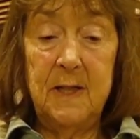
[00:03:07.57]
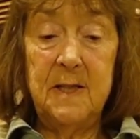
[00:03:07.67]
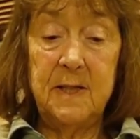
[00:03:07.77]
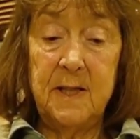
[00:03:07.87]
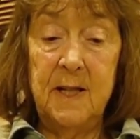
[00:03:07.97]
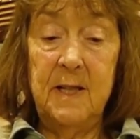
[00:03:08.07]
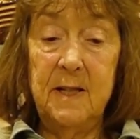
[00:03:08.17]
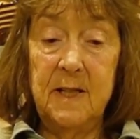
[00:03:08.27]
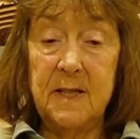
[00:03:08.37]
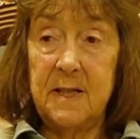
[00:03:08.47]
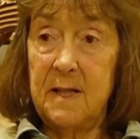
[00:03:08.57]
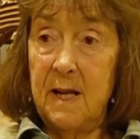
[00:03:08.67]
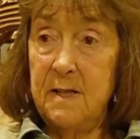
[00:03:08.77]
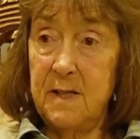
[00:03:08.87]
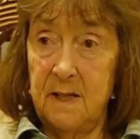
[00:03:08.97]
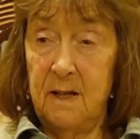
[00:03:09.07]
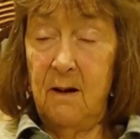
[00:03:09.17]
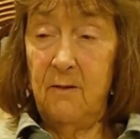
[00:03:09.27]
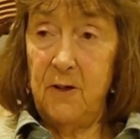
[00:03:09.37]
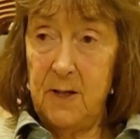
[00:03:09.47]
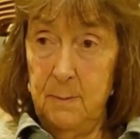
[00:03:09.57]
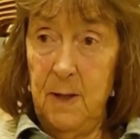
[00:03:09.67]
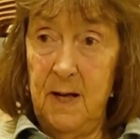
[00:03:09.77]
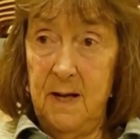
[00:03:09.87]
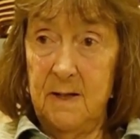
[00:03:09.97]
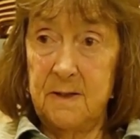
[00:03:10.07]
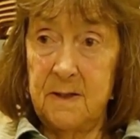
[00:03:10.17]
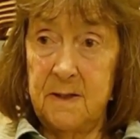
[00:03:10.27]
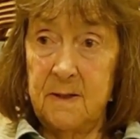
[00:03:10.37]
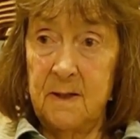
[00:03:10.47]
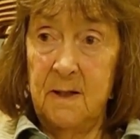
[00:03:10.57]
is even the center of the Himalayas